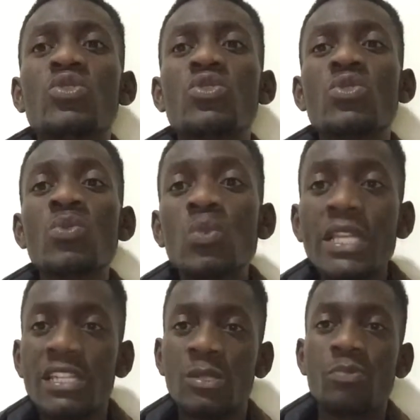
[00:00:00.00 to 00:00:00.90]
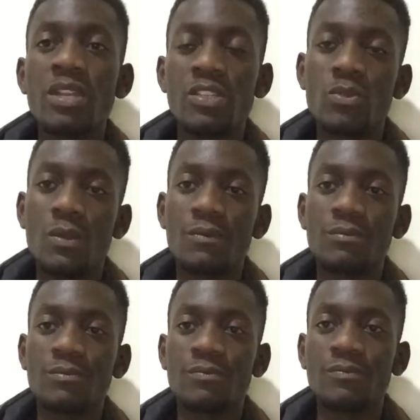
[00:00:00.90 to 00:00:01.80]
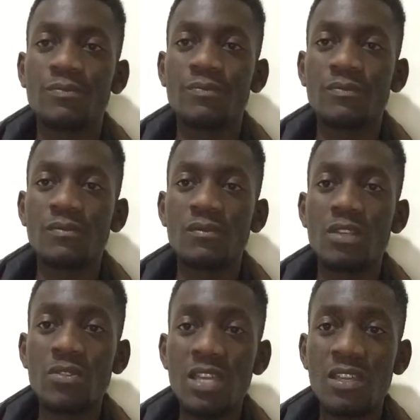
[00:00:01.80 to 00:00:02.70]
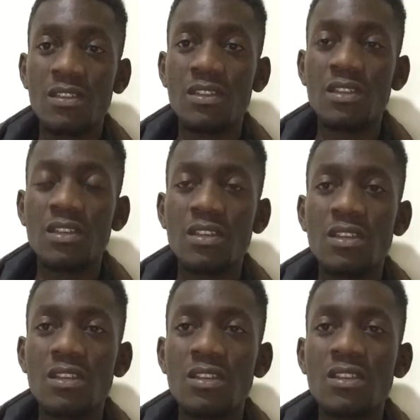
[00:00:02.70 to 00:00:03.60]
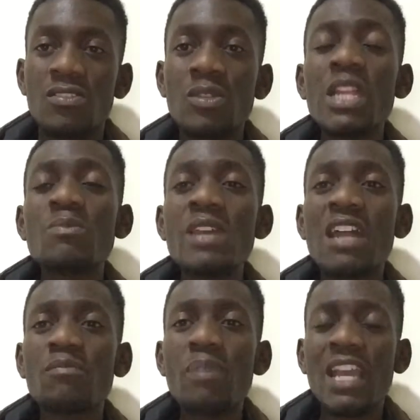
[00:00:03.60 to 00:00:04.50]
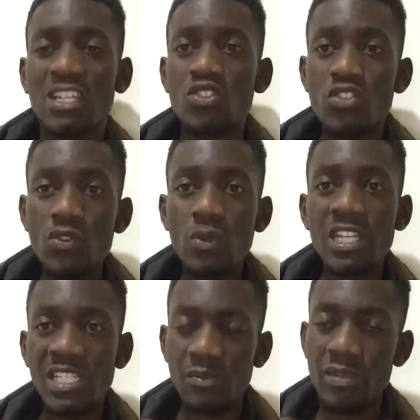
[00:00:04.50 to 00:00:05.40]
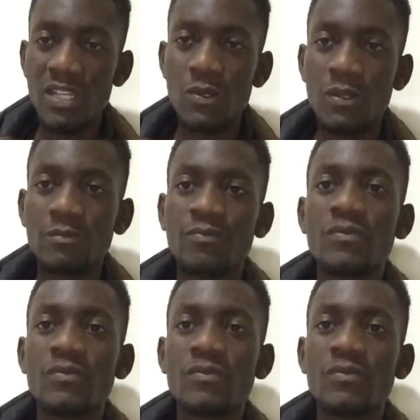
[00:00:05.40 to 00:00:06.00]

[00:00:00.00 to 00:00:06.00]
truly spiritual. Okay? So let me unpack truly spiritual.